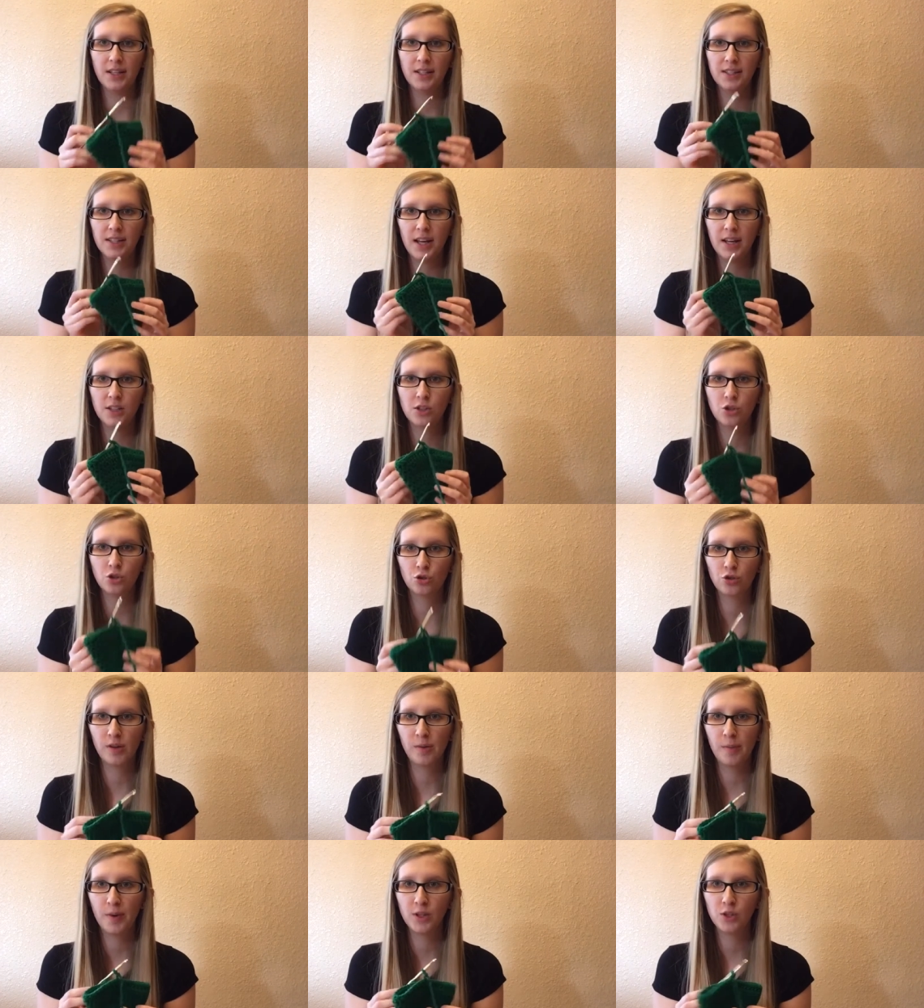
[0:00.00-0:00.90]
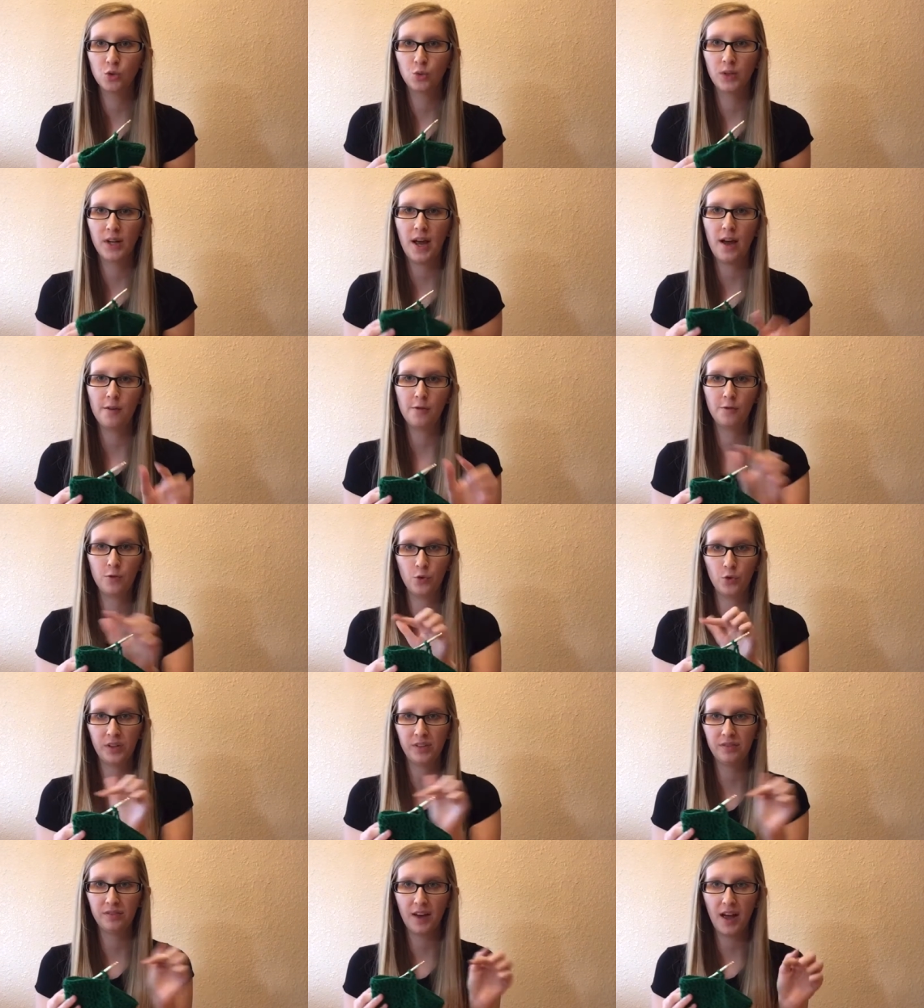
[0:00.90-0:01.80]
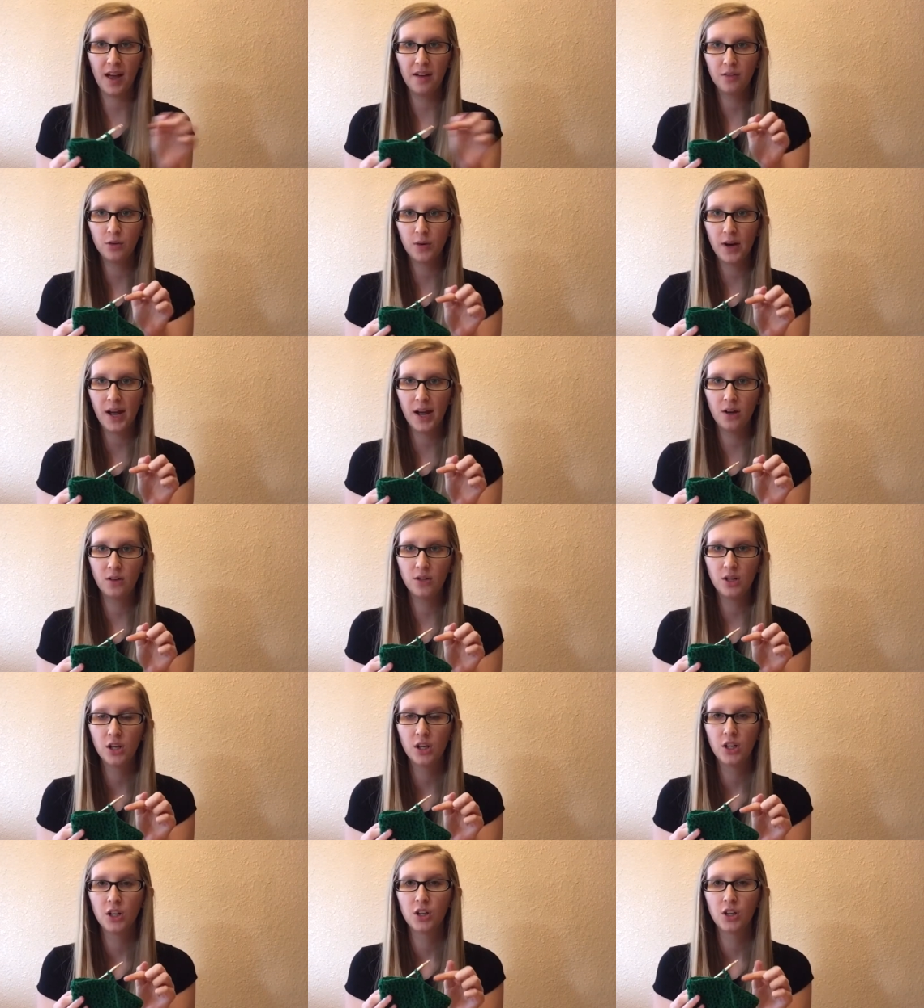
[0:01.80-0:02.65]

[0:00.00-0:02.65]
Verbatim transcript: a size three months would have 45 around.